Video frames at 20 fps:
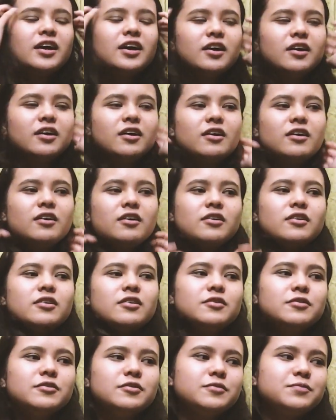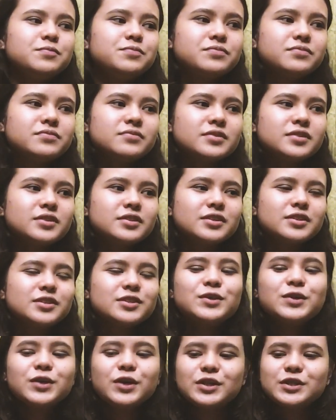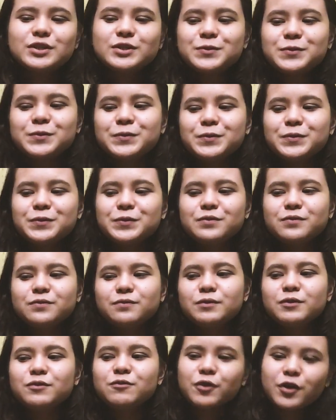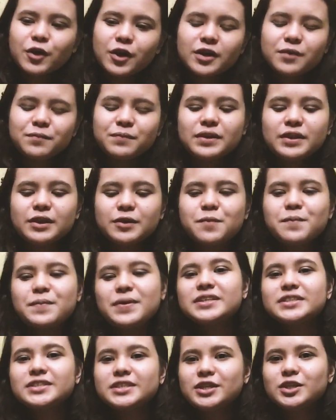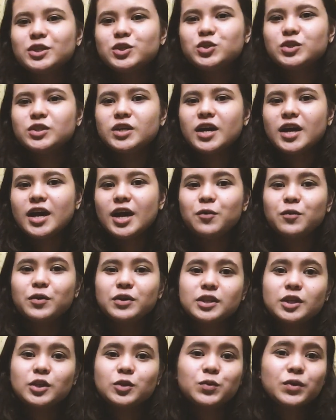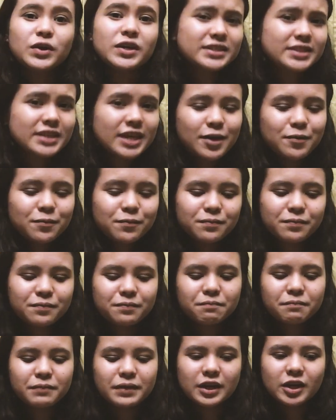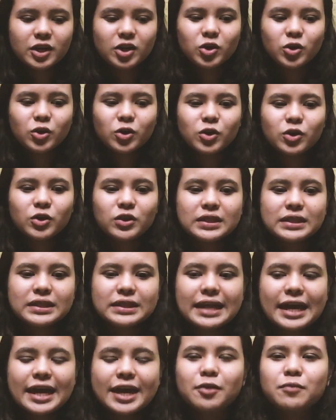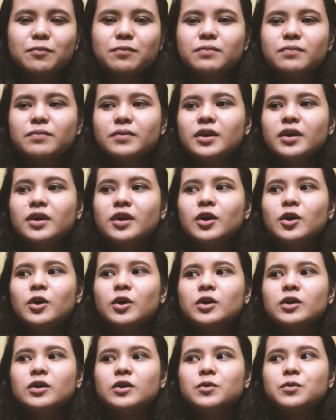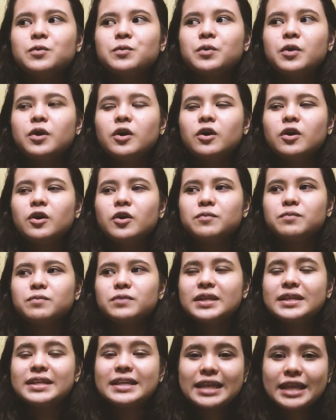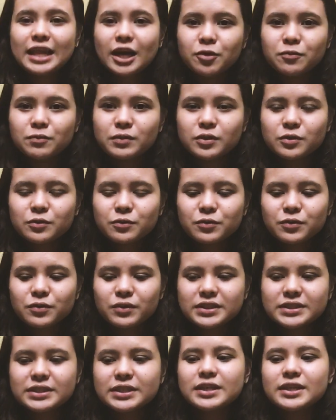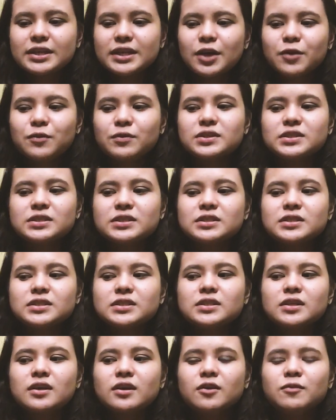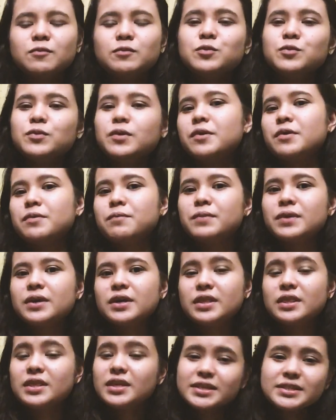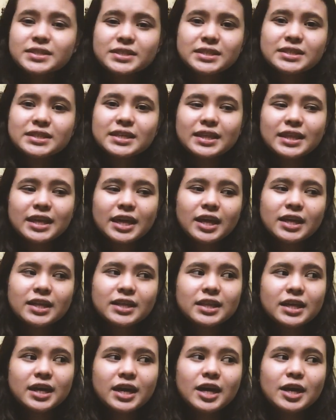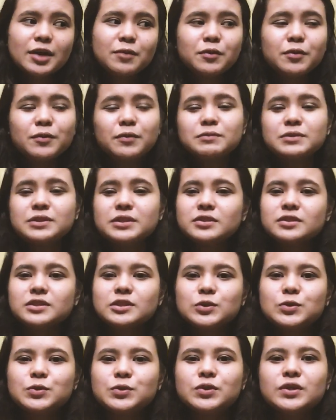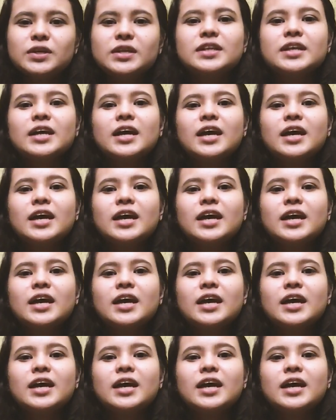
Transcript: Um, so yeah, so before may nag-message na I wanted to accept, pero time um didn't allow me to, as in I was um doing my thesis at that time, or I'm still in school, and